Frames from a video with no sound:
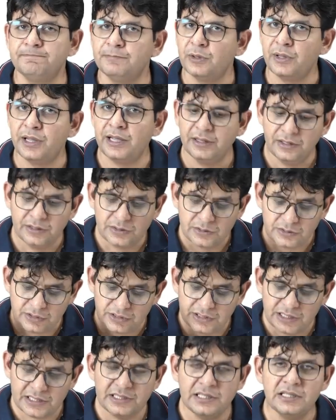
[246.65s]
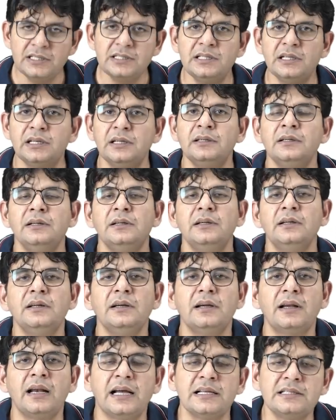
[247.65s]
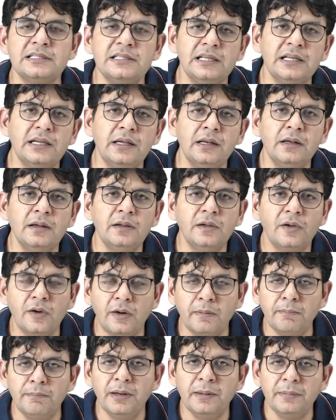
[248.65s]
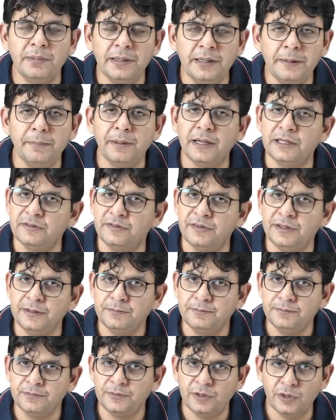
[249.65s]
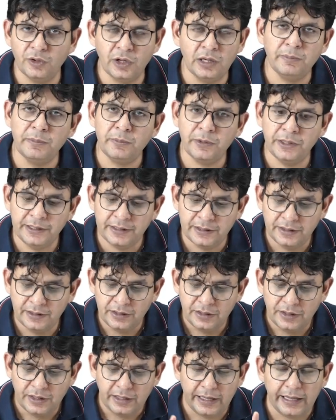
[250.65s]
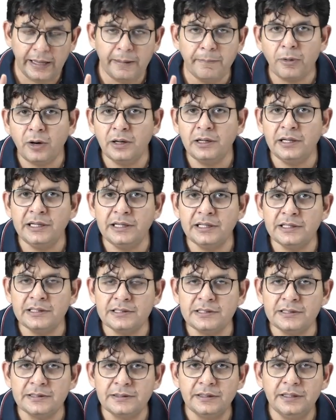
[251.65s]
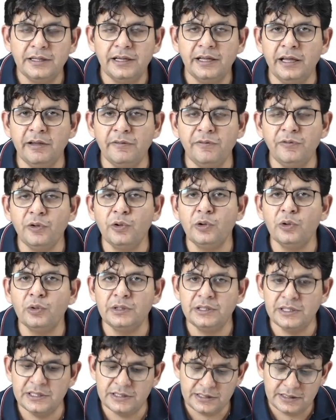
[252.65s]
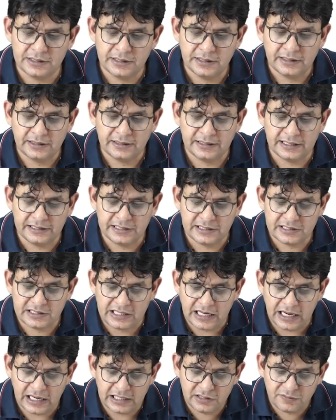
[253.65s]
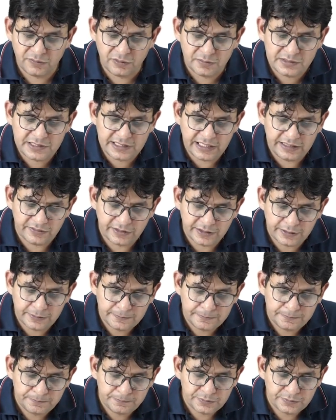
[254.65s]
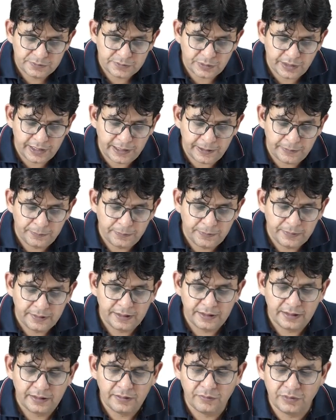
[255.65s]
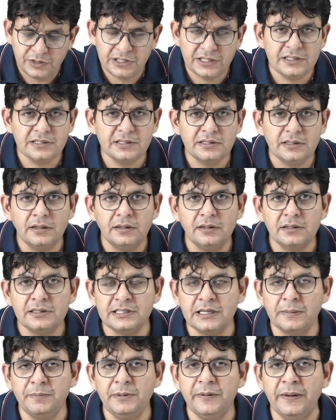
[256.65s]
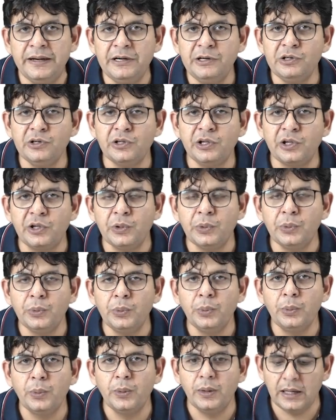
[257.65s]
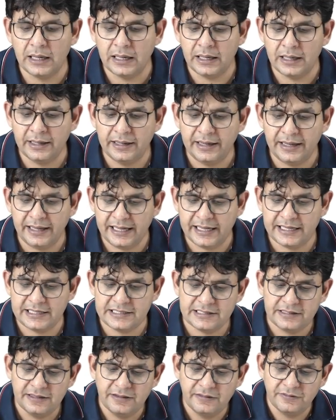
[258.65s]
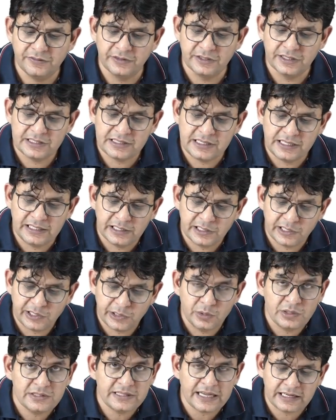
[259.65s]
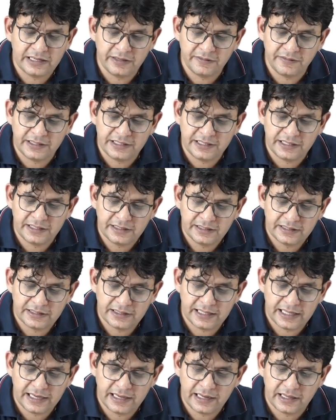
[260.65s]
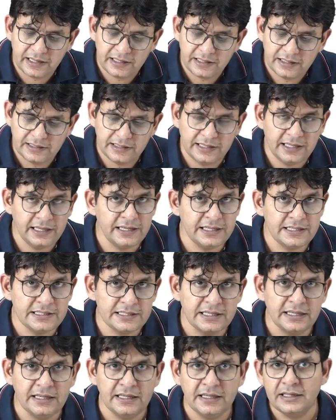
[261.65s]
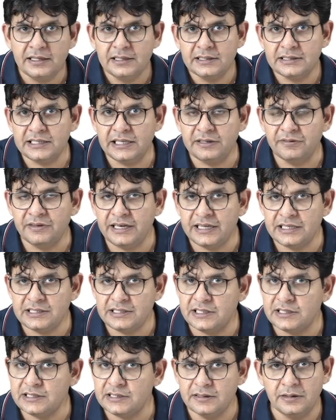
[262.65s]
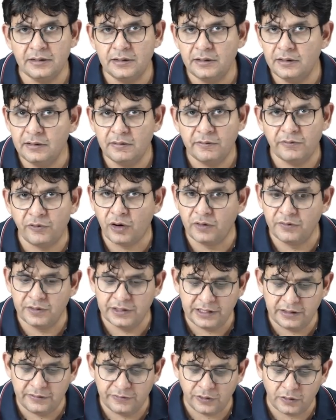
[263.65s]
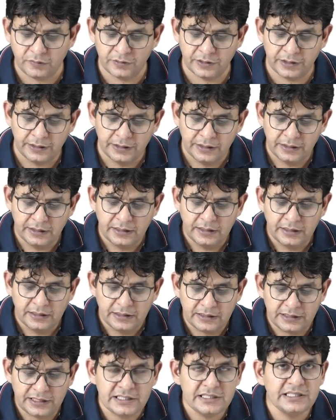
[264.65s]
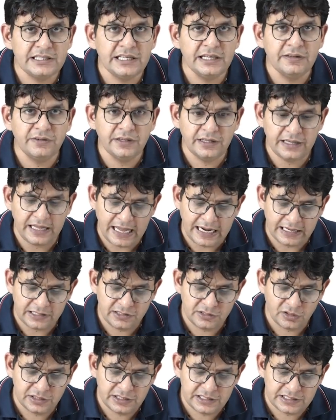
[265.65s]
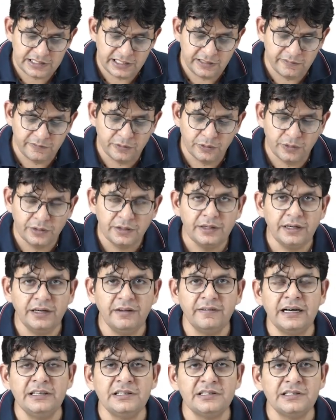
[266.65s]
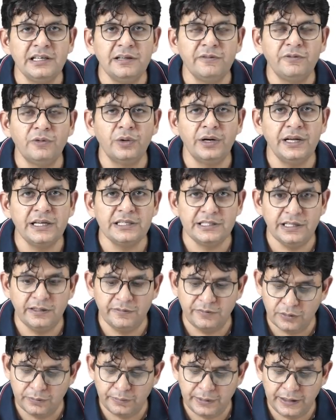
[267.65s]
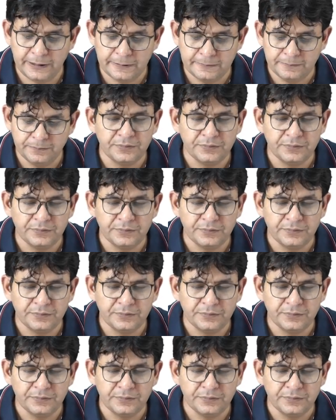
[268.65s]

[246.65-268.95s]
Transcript: Okay, this is the classical complement pathway. Got my point? Important is, if you know this, that this starts from C1, okay, which is subdivided into Q, R, S. Firstly, the Q is activated, then R, then S. C1S is forwarded forward. This C1 acts on the C4, divide the C4A, C4B.